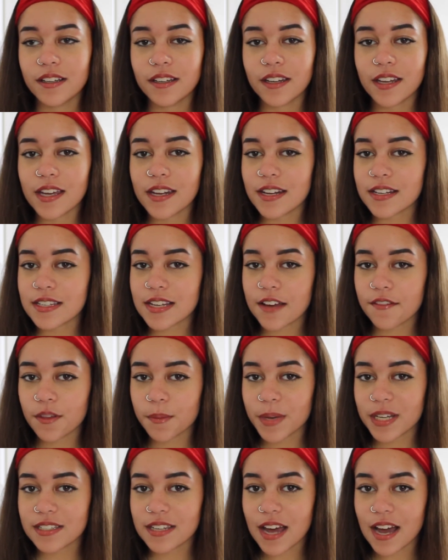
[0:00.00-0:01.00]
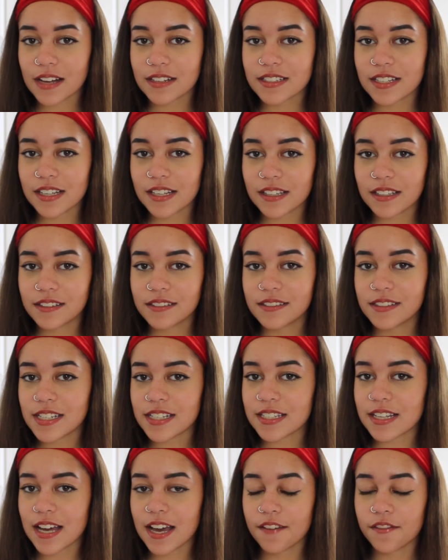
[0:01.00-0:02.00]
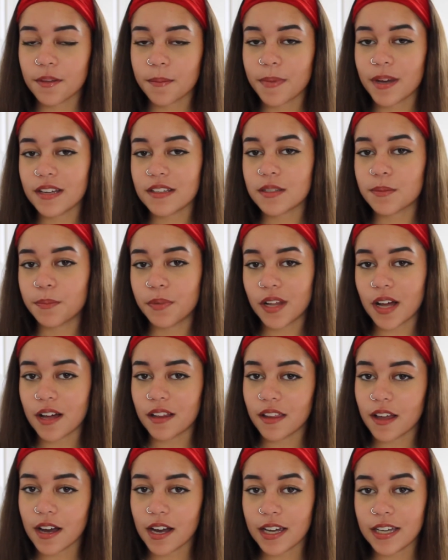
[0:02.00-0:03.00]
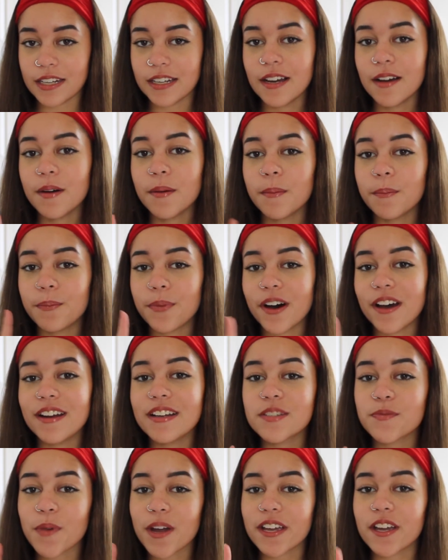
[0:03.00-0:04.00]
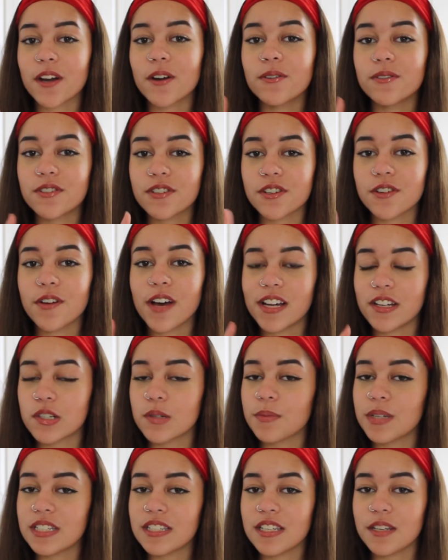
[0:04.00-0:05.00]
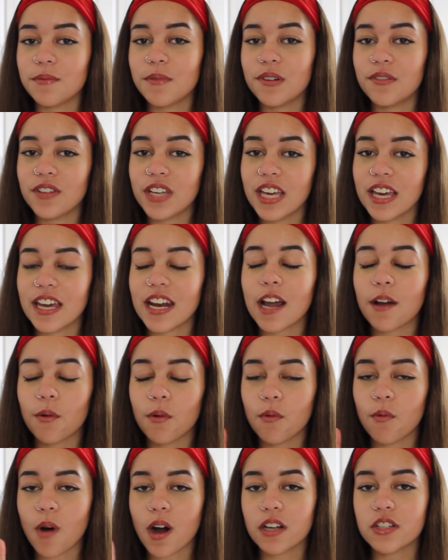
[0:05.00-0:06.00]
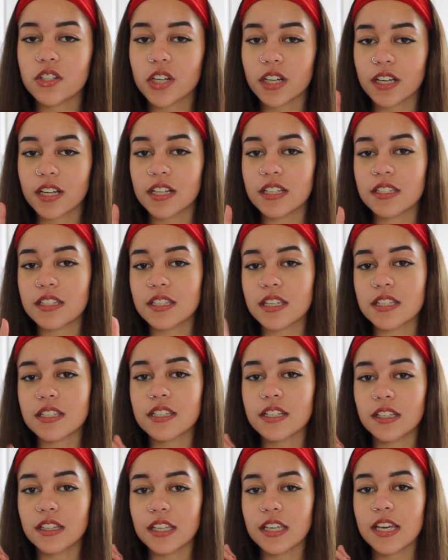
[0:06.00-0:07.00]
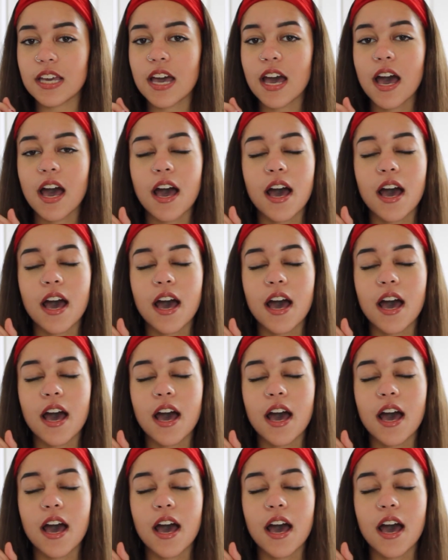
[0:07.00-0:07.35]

It doesn't have the best acting. Doesn't have the best plot line. But is my go-to LGBT movie. And I will watch it consistently.